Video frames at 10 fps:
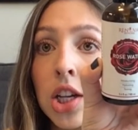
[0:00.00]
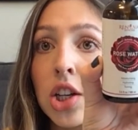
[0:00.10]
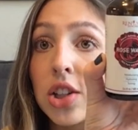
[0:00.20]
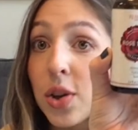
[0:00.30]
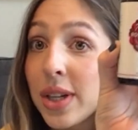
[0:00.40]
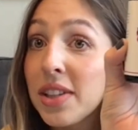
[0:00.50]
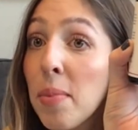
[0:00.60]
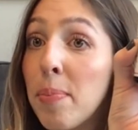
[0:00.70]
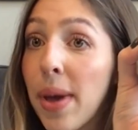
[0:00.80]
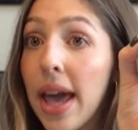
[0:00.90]
So it's a
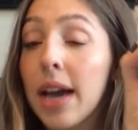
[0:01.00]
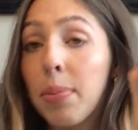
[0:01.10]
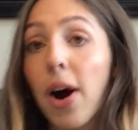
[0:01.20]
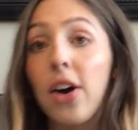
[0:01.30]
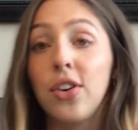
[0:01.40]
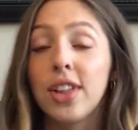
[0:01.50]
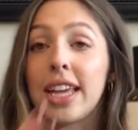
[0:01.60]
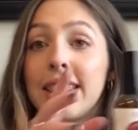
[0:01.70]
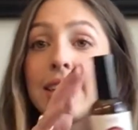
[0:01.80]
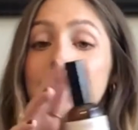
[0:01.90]
big bottle.
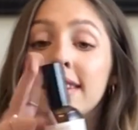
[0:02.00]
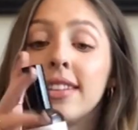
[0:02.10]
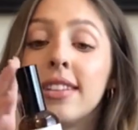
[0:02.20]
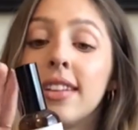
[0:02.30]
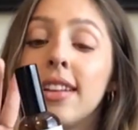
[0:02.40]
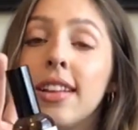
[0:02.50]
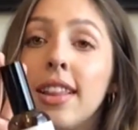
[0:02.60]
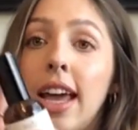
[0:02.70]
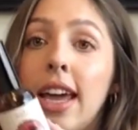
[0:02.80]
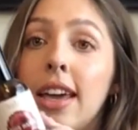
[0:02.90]
Like this is
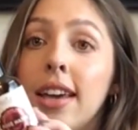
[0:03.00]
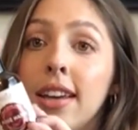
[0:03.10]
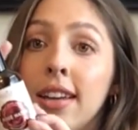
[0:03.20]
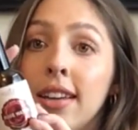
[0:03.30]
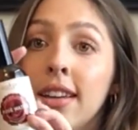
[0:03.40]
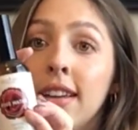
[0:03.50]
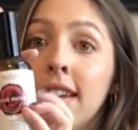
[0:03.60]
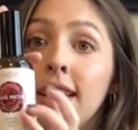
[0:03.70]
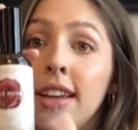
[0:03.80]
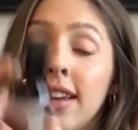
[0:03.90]
like,
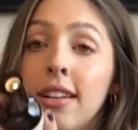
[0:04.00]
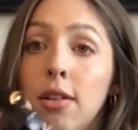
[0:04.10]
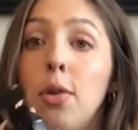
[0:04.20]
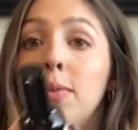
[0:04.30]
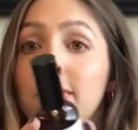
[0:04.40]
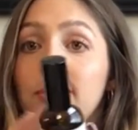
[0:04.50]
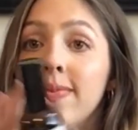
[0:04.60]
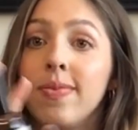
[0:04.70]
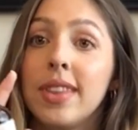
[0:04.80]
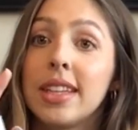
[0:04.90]
oh,
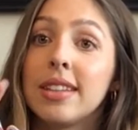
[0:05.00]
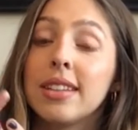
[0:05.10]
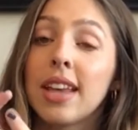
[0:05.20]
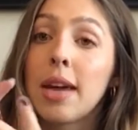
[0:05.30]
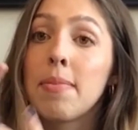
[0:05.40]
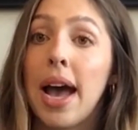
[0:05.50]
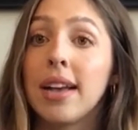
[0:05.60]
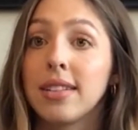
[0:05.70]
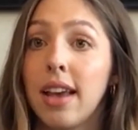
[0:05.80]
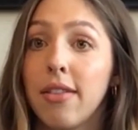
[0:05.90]
this is like
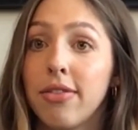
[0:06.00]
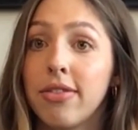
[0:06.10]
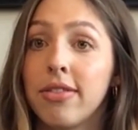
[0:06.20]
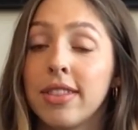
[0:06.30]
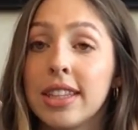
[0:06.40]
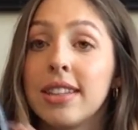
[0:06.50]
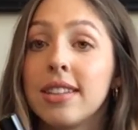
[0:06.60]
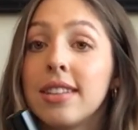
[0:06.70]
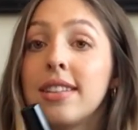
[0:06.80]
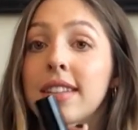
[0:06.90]
massive. This is a
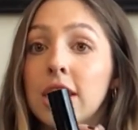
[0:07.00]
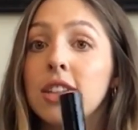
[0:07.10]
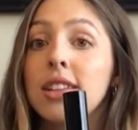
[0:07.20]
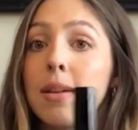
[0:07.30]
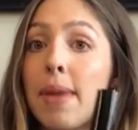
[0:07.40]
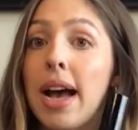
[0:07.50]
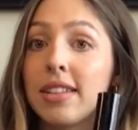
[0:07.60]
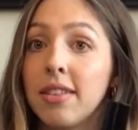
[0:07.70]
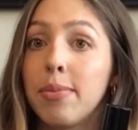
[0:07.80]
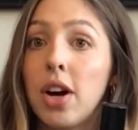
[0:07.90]
seriously
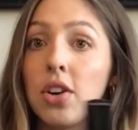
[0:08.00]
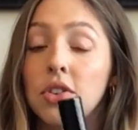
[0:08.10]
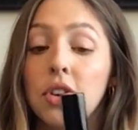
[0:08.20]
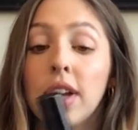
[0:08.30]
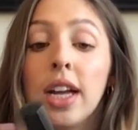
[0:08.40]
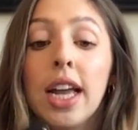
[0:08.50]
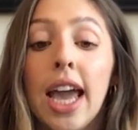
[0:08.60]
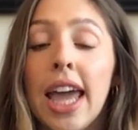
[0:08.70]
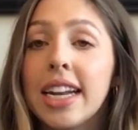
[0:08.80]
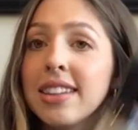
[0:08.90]
massive bottle.
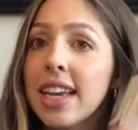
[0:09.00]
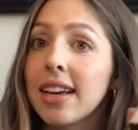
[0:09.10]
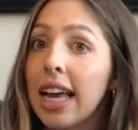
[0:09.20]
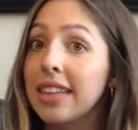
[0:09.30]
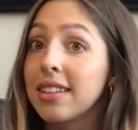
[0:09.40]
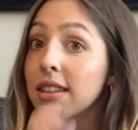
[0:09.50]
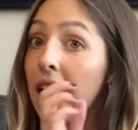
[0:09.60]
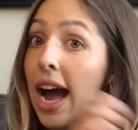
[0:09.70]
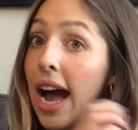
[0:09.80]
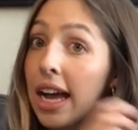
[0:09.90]
And it's like, it's
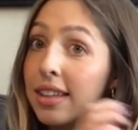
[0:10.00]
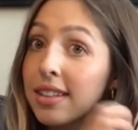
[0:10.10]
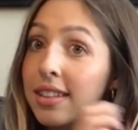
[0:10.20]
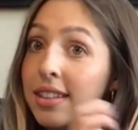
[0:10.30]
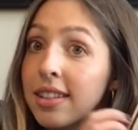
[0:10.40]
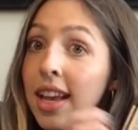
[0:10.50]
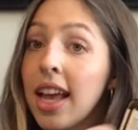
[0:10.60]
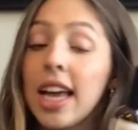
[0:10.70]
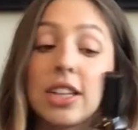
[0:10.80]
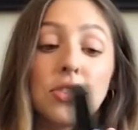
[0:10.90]
glass.
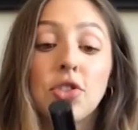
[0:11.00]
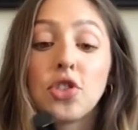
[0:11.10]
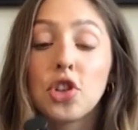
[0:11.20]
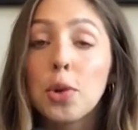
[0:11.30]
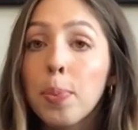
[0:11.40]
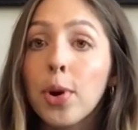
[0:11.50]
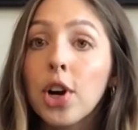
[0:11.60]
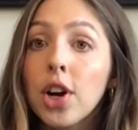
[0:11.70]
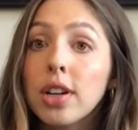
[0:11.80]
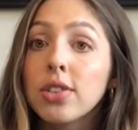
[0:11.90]
It's
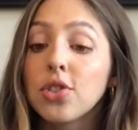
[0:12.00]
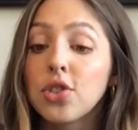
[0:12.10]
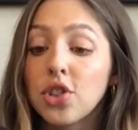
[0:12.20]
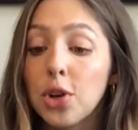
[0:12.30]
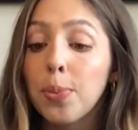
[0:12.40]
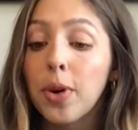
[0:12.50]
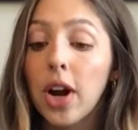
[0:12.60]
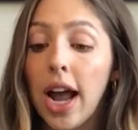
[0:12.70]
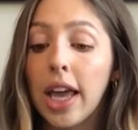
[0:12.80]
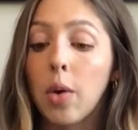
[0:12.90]
super, super
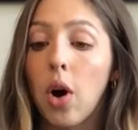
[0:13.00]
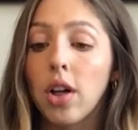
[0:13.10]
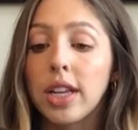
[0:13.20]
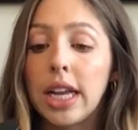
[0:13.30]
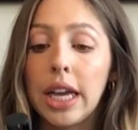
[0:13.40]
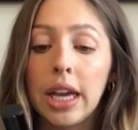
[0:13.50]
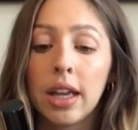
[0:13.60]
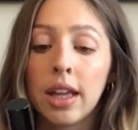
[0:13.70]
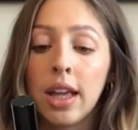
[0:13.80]
high quality.